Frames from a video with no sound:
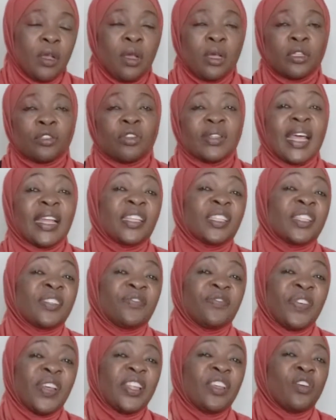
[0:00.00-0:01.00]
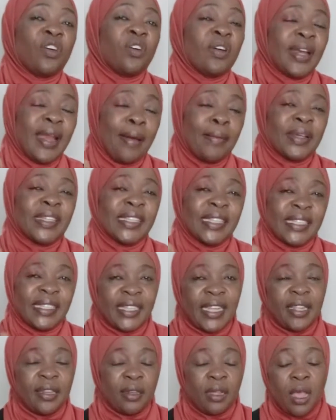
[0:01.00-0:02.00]
So that's video number
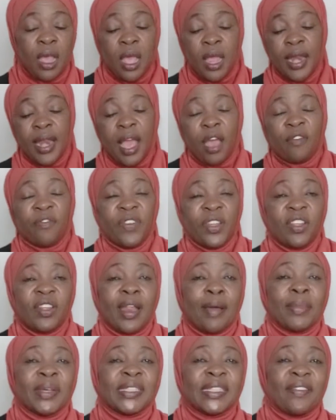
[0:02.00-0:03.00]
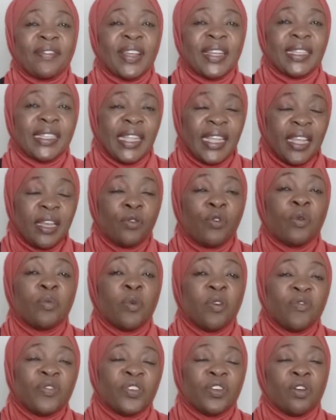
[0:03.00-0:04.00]
16. Now, video number 17, we
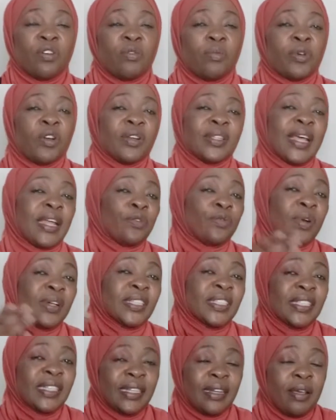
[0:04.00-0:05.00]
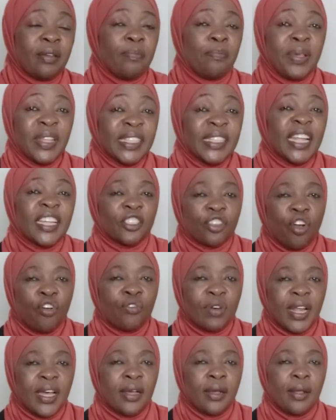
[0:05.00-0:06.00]
moved on, because that was business
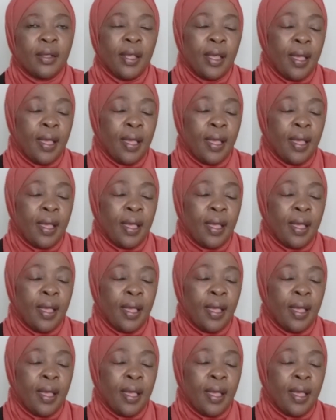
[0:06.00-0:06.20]
owner.